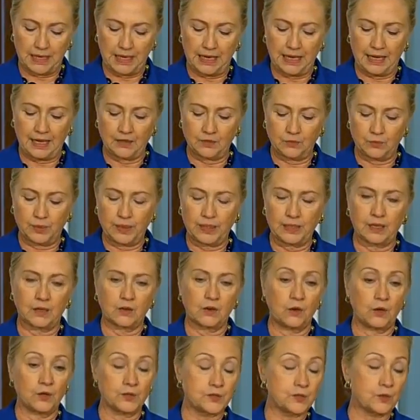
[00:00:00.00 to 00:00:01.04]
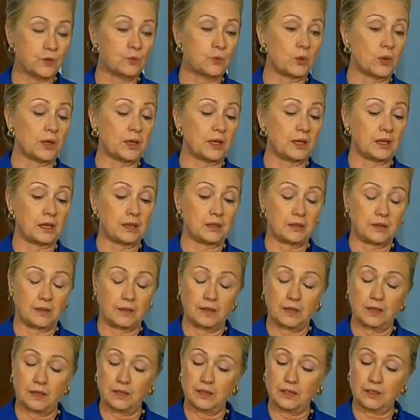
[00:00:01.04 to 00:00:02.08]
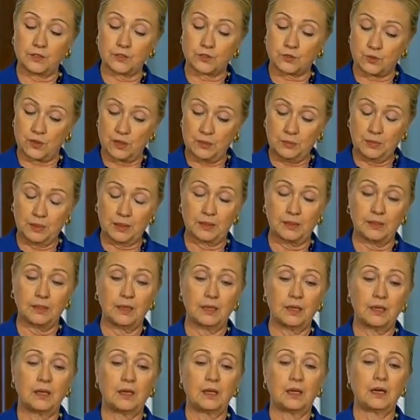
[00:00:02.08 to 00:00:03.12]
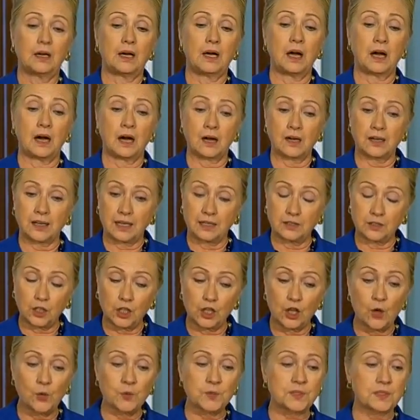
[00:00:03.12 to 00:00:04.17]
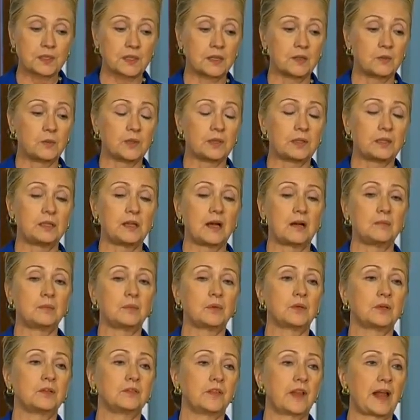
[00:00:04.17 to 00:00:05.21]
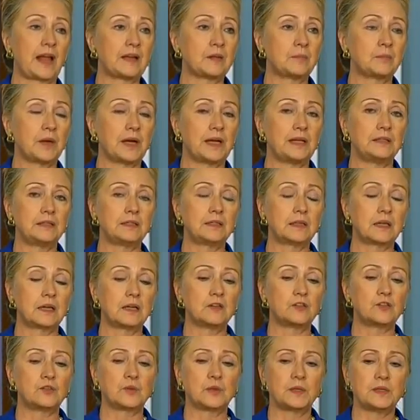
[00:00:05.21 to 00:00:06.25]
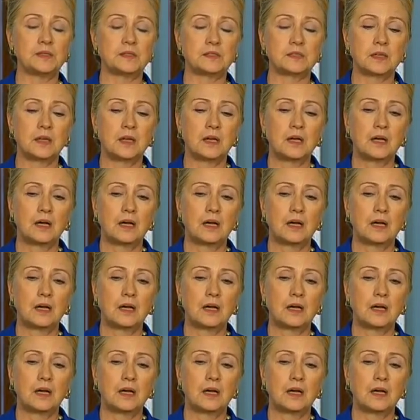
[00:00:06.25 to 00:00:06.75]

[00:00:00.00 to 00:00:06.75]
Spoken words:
And we are also working extremely hard and closely with a number of like-minded countries